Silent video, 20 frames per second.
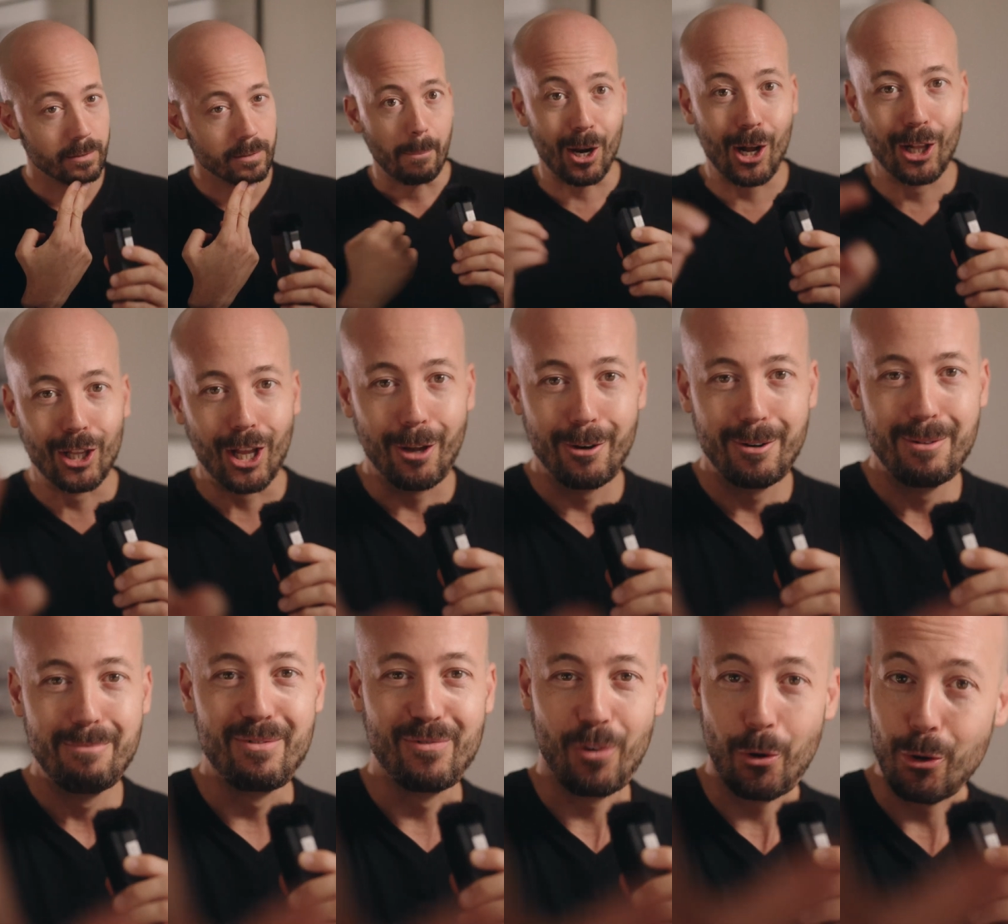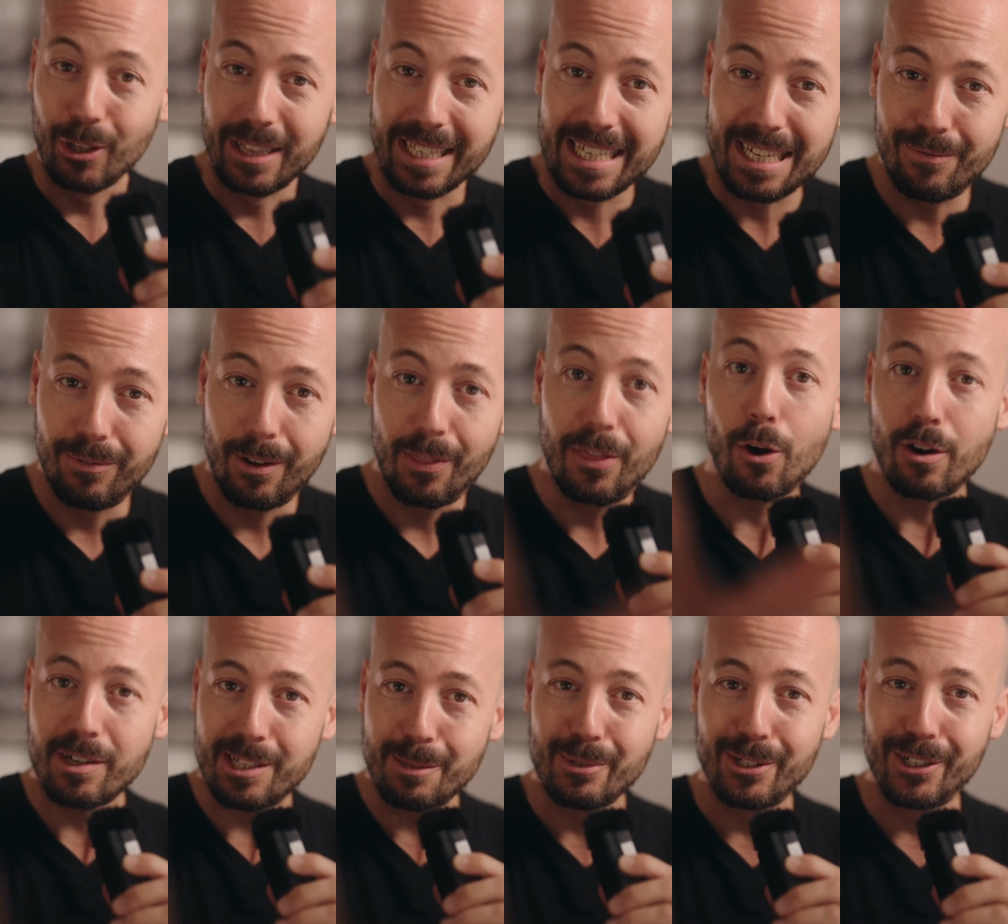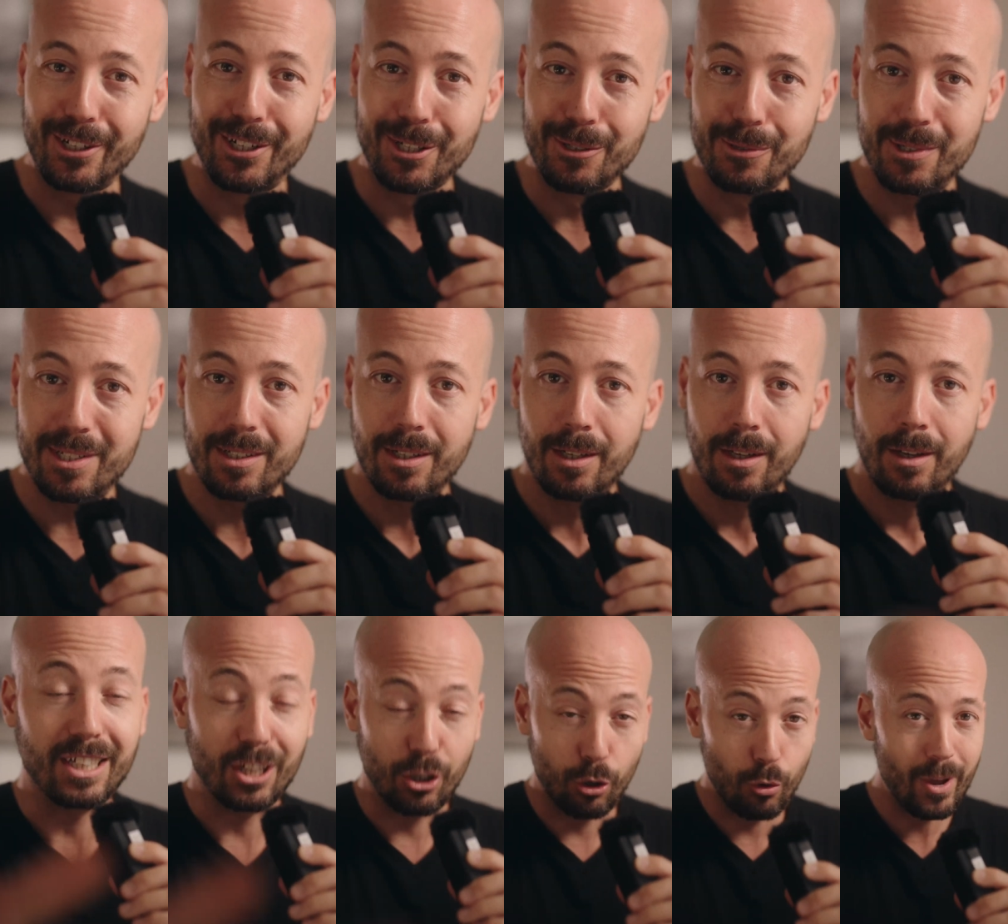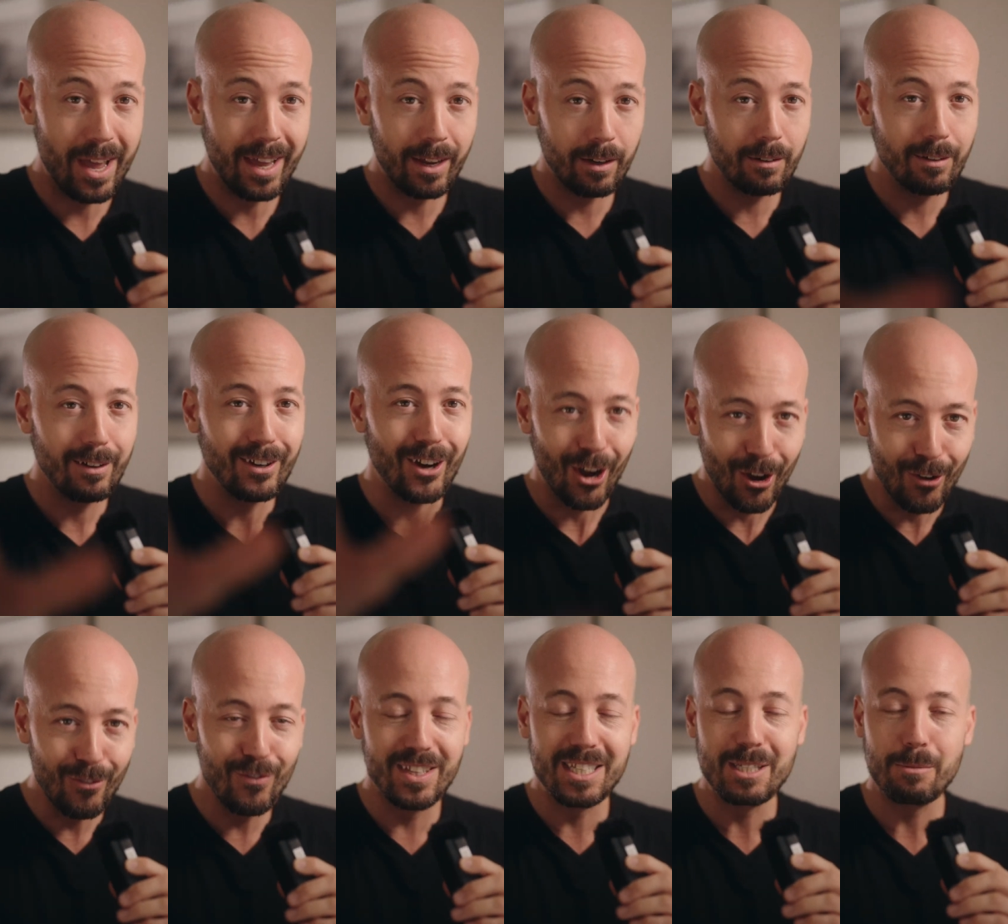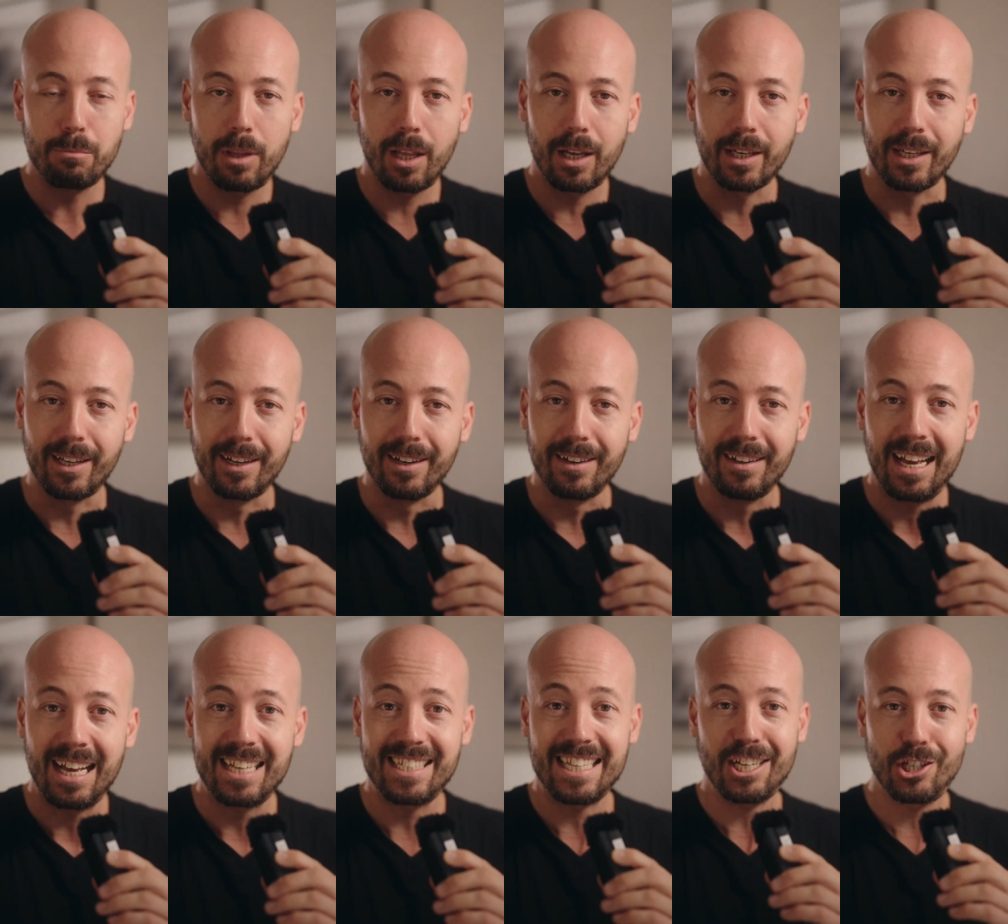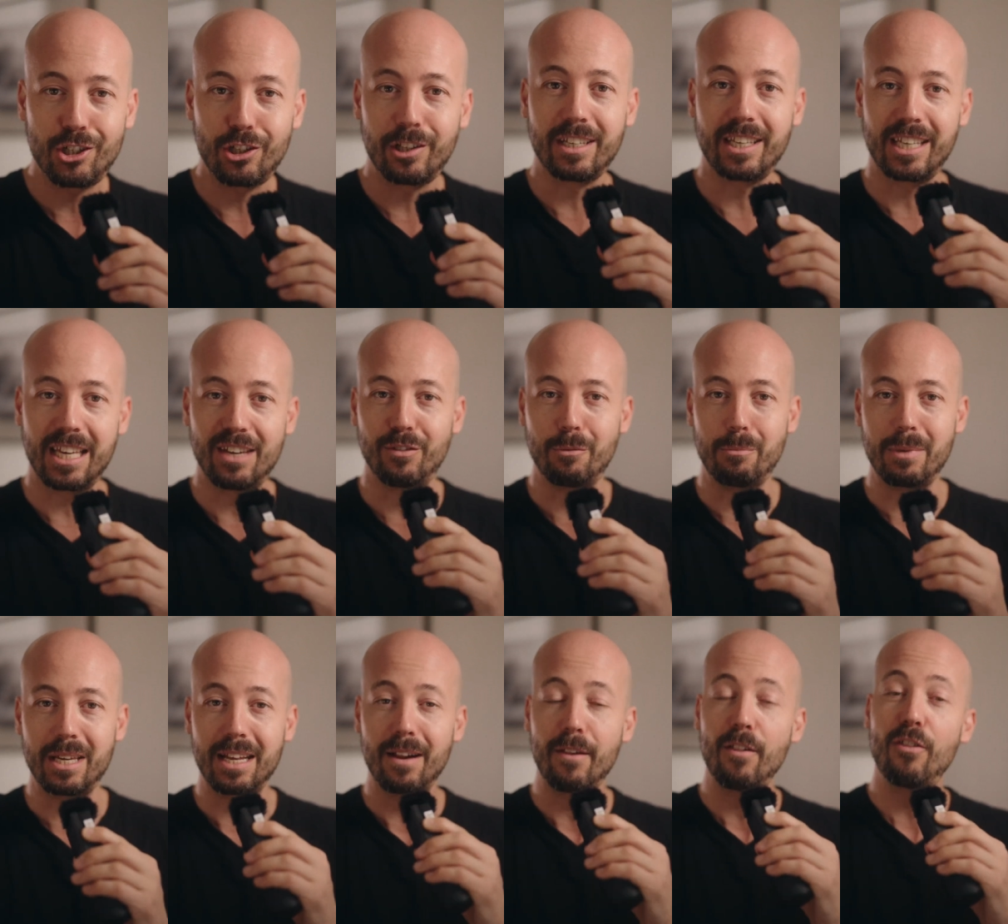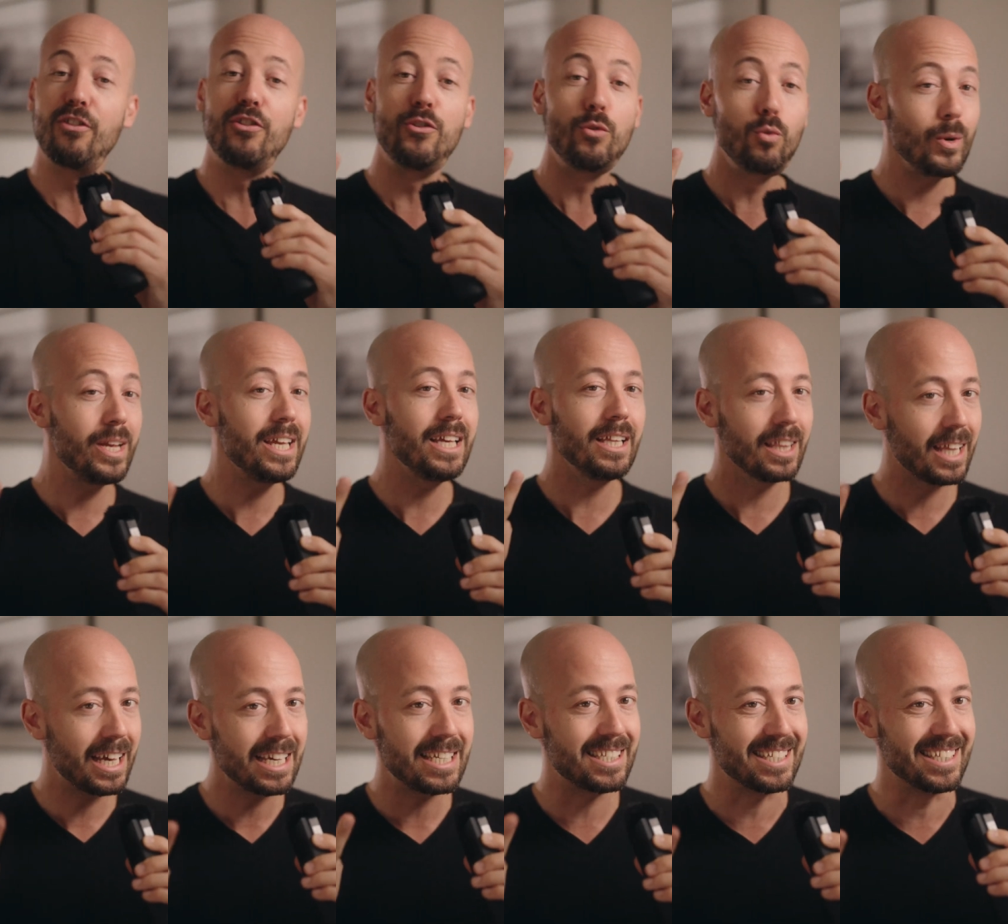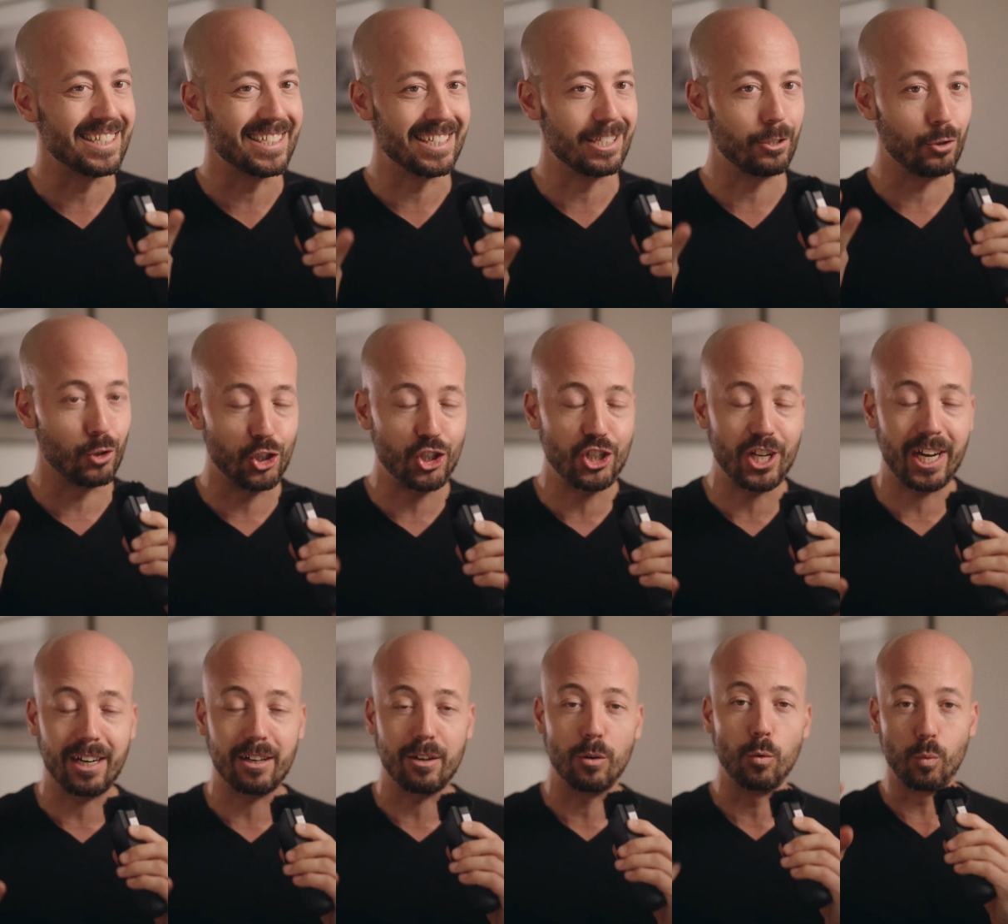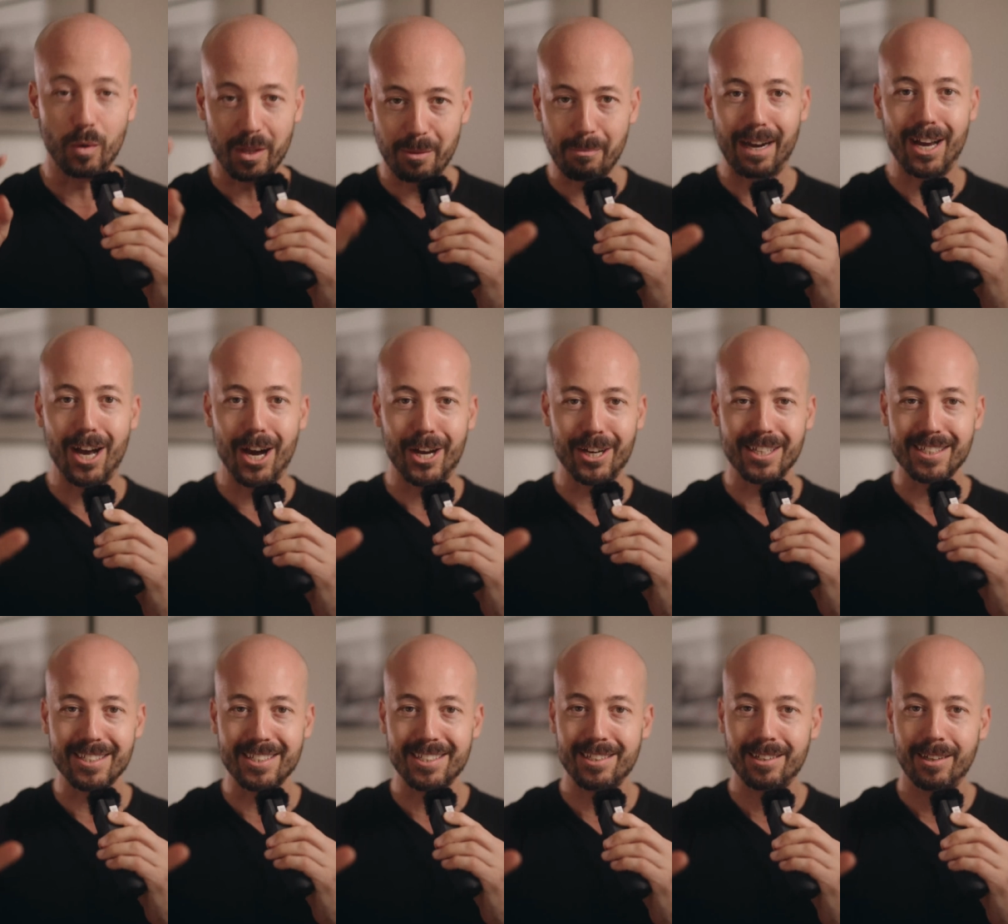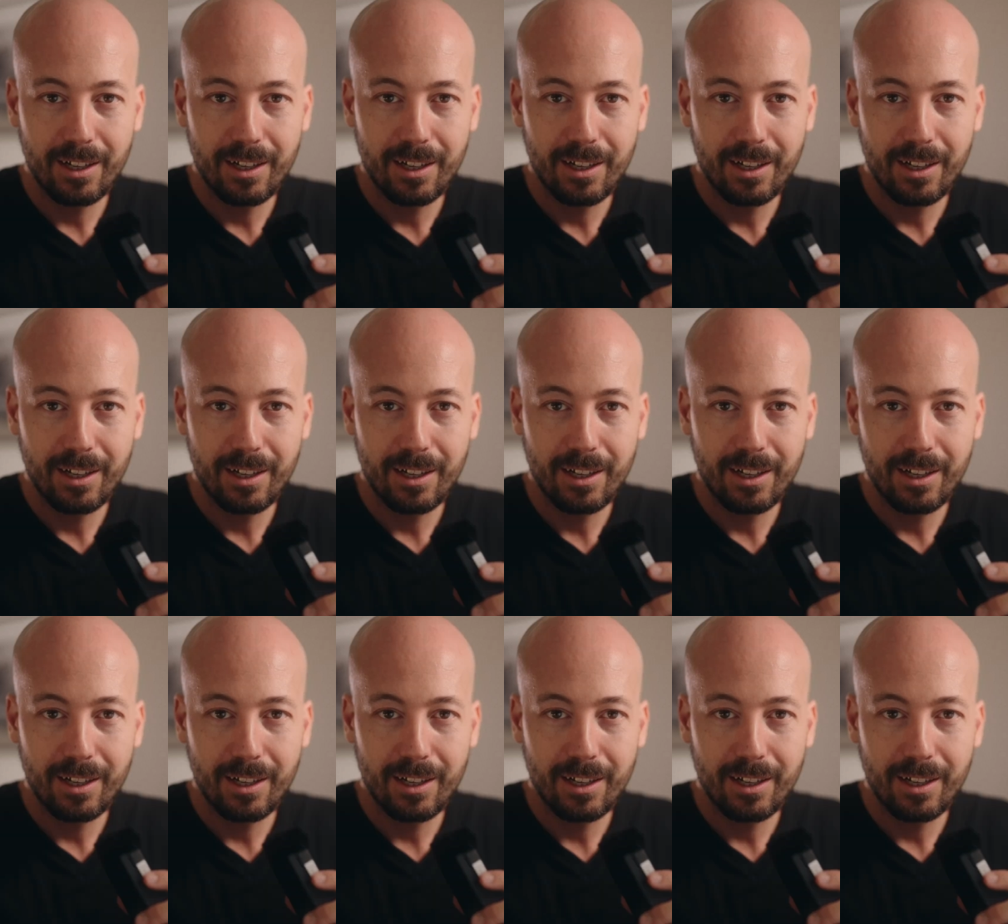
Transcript: But hold on, before you leave, there are some good news. The creator of this plugin has actually given me three licenses to share with my audience.